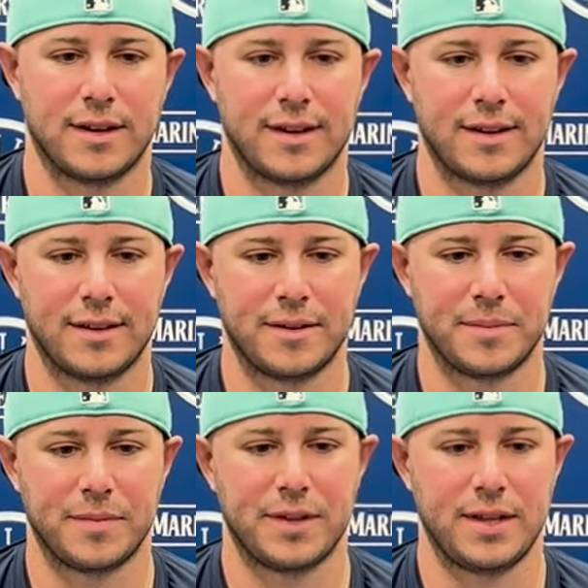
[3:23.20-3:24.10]

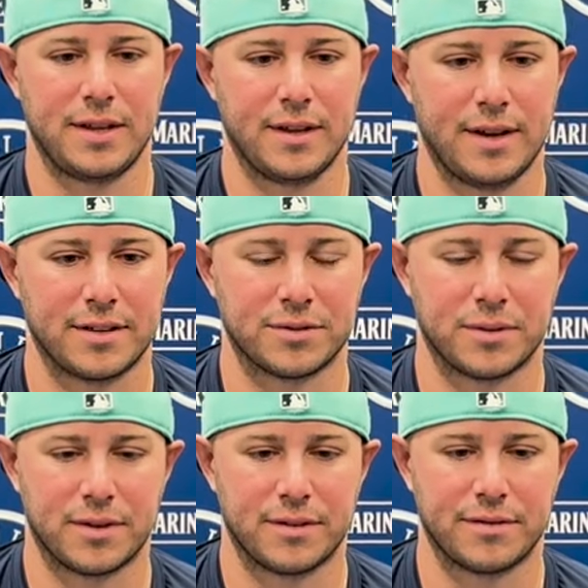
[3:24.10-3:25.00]
Kind of,
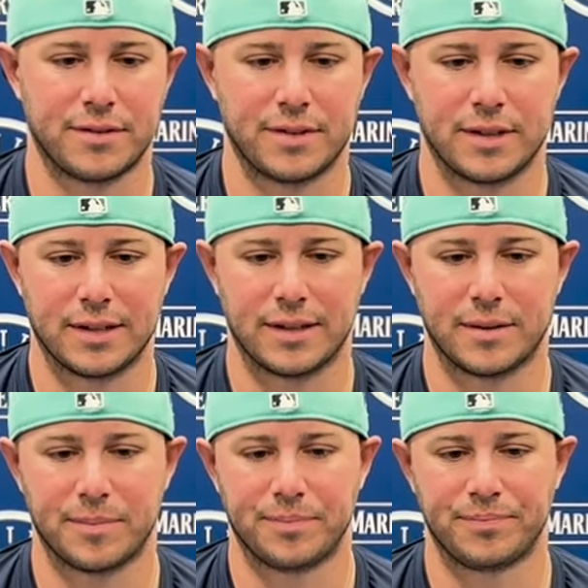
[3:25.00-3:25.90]
sort
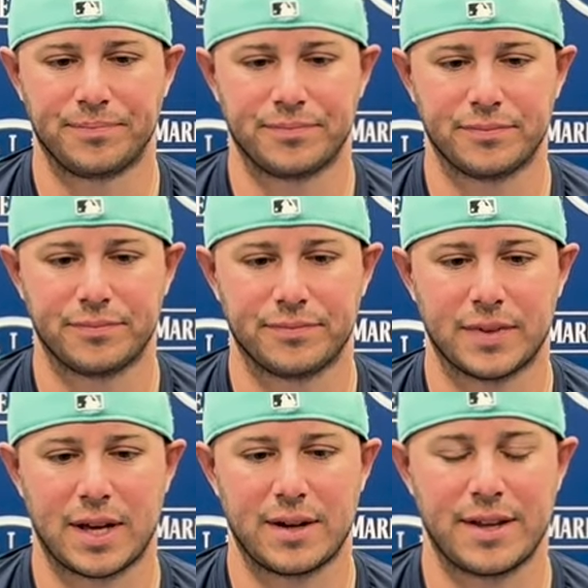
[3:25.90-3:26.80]
of.
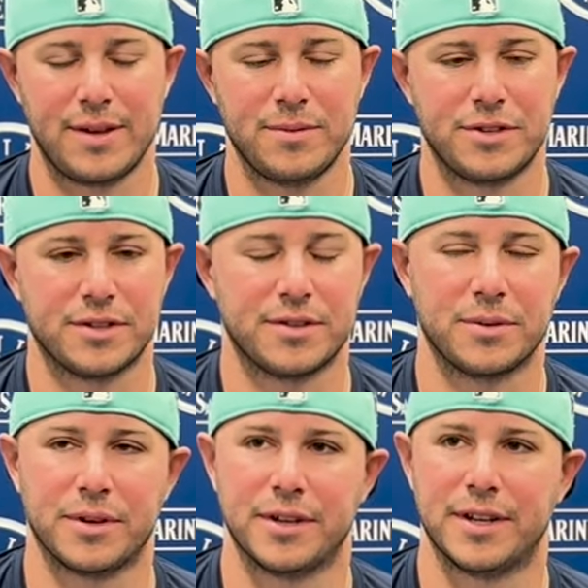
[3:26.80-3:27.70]
He was just
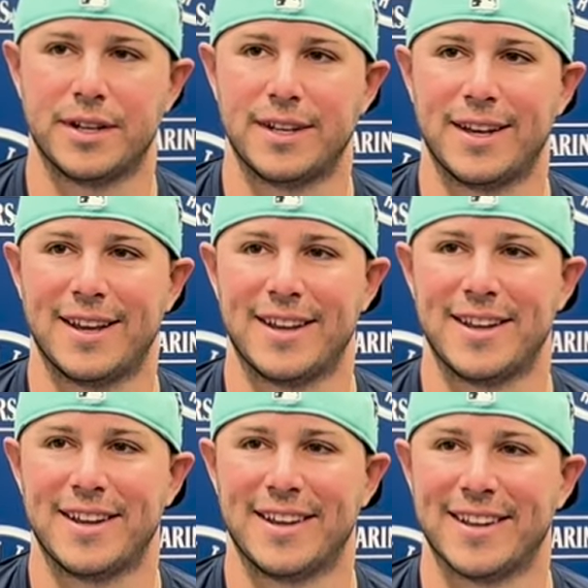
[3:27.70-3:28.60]
so good at
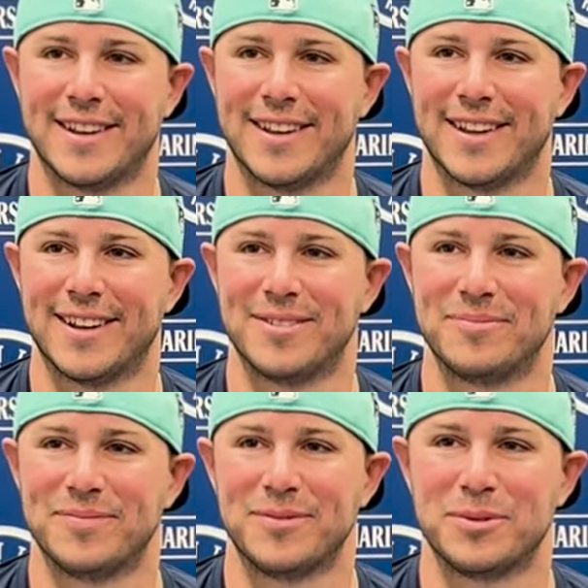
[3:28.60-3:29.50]
hitting,
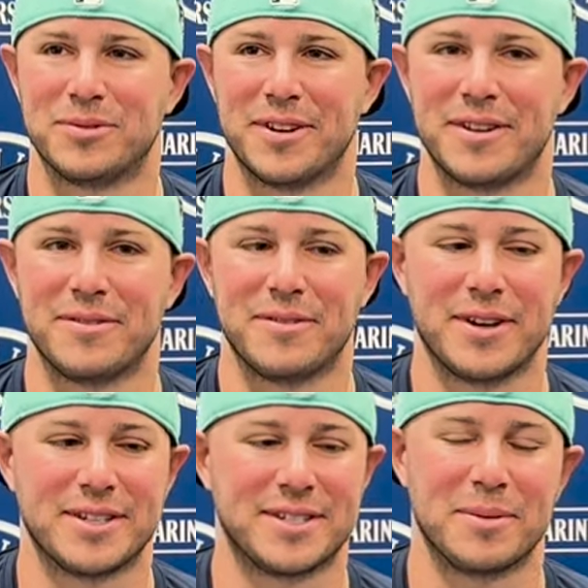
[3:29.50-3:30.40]
and was very,
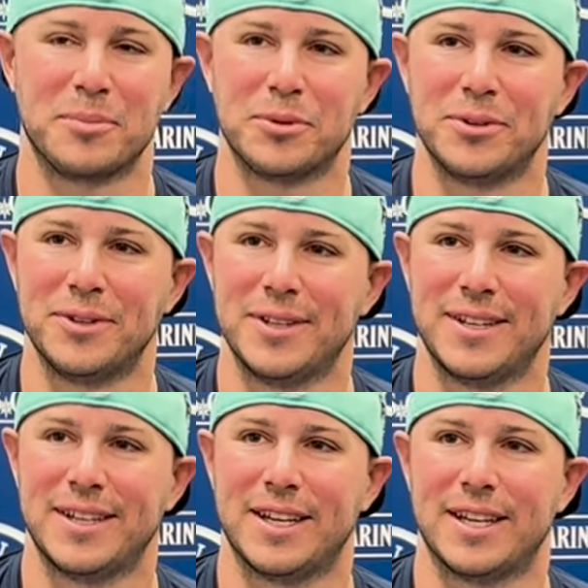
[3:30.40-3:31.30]
very simple.
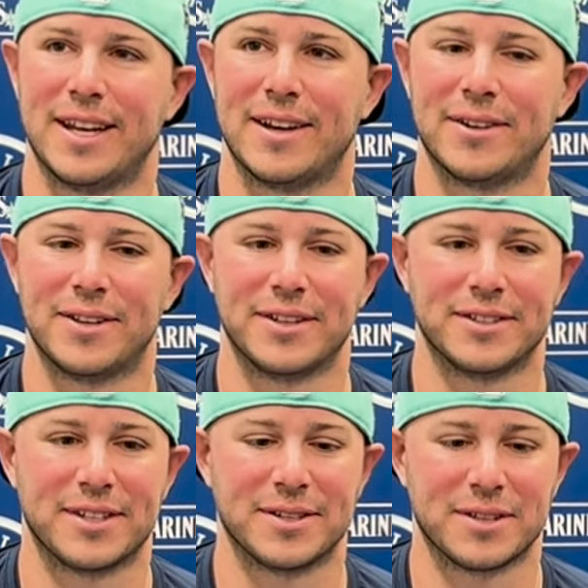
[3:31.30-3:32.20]
And now
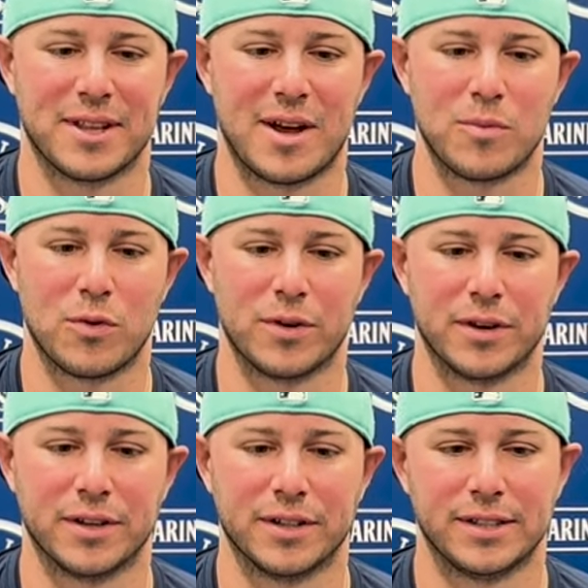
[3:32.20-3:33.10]
there's a lot
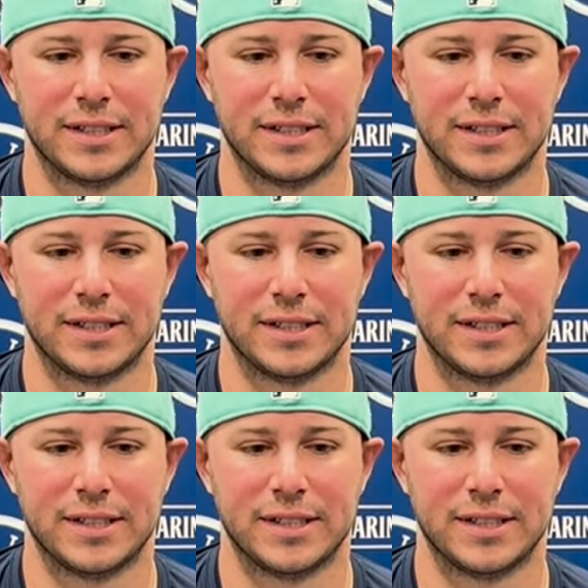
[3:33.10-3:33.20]
more,